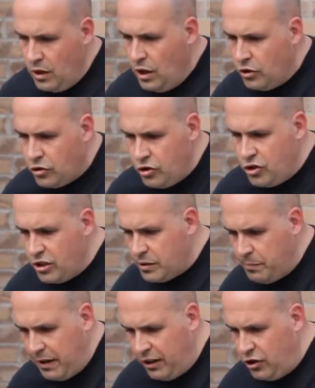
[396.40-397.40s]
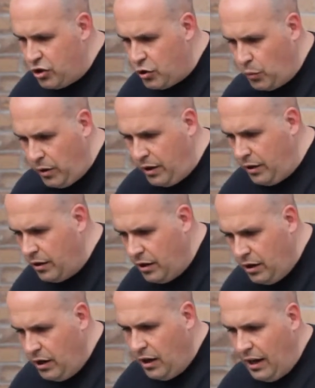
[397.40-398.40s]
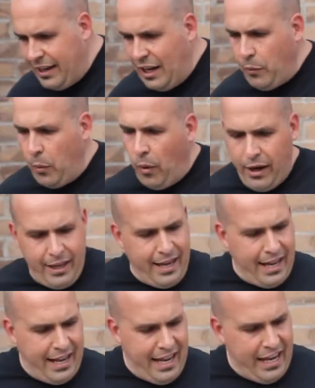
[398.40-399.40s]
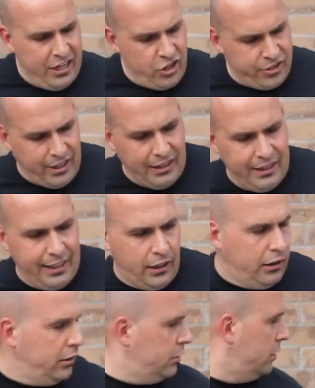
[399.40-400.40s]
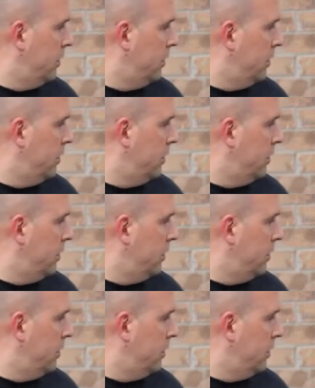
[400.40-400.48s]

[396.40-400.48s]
so just making sure, again, we want to get just a little